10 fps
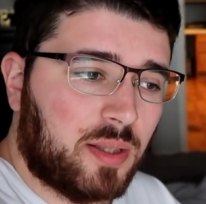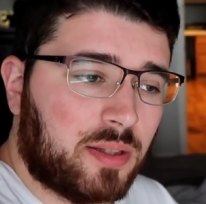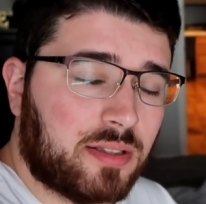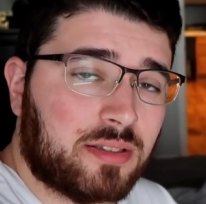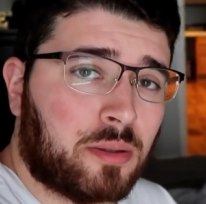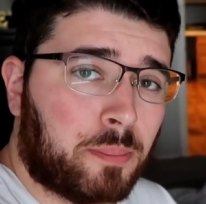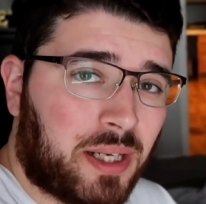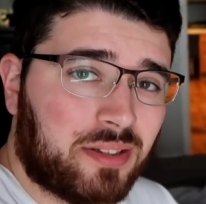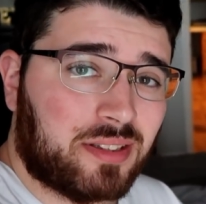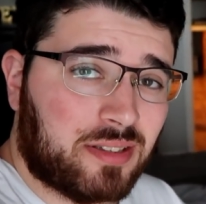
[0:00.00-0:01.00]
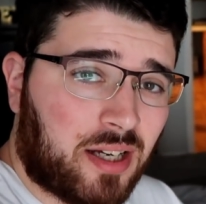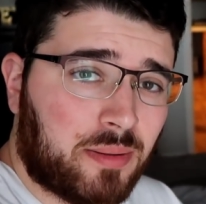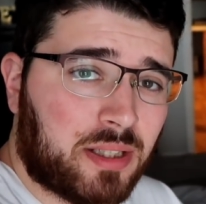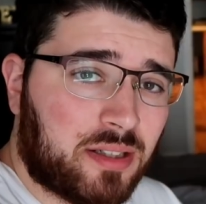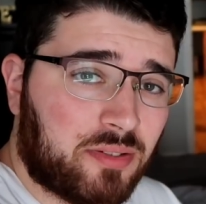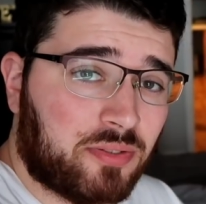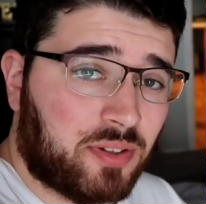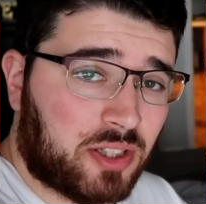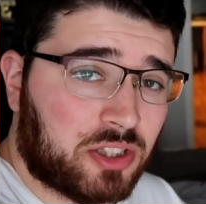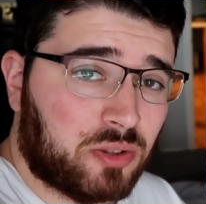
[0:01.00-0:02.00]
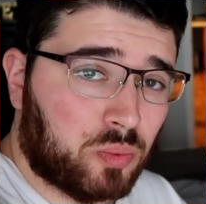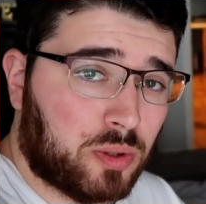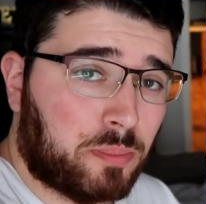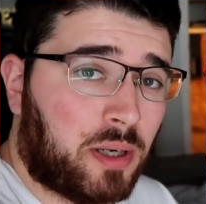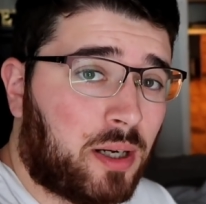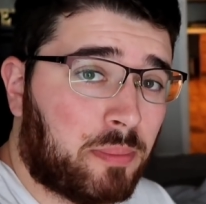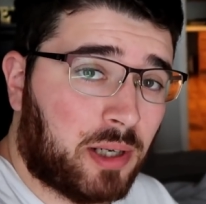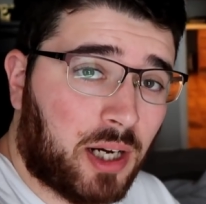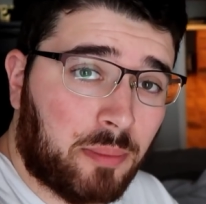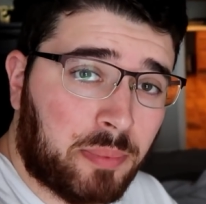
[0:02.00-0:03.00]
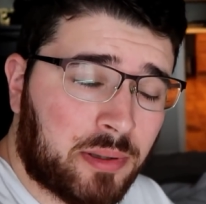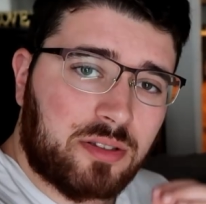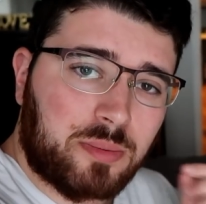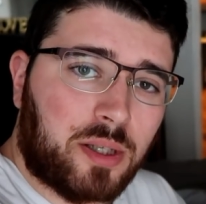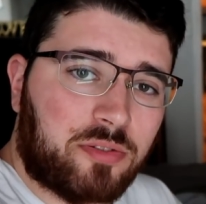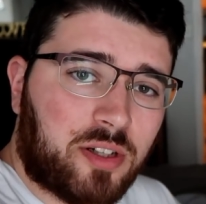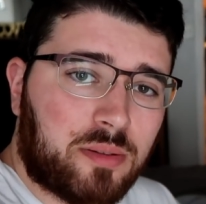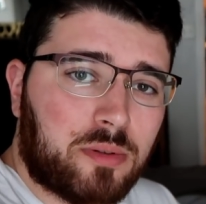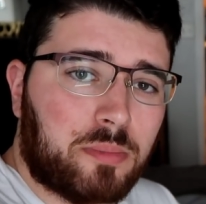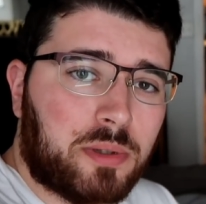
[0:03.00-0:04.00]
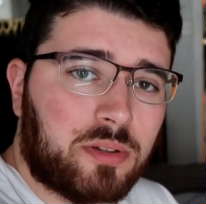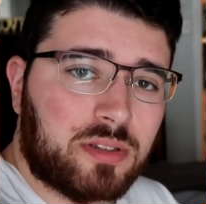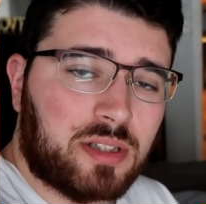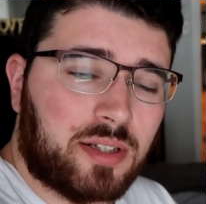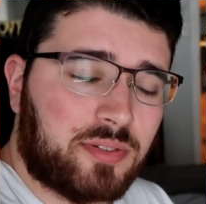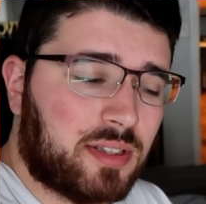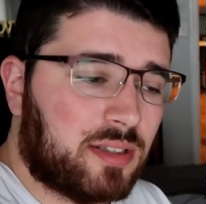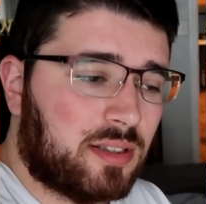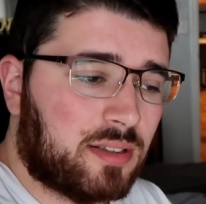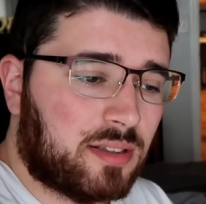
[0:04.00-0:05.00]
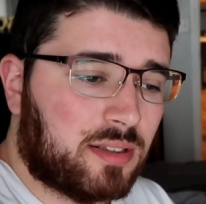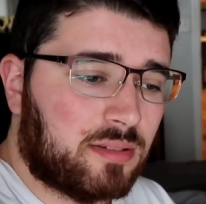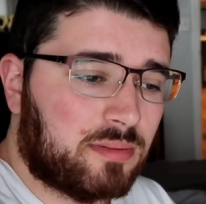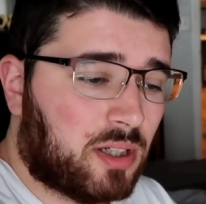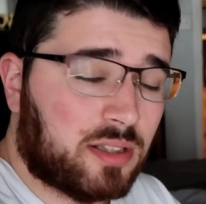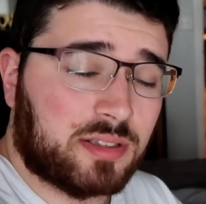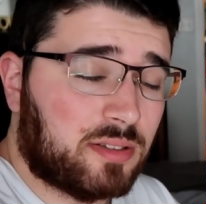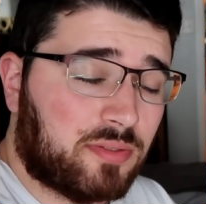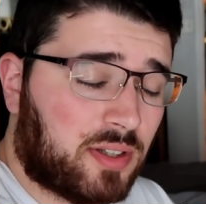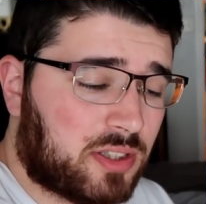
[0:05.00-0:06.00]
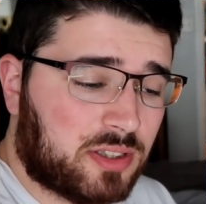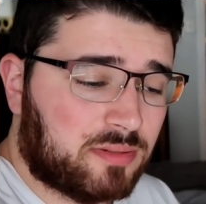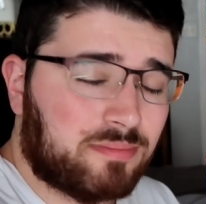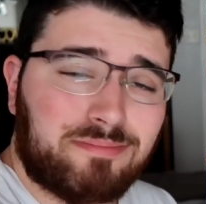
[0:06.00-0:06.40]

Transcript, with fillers: This is about the time that an infection would pop up. Small fragment of bone is left in, and it can cause an infection,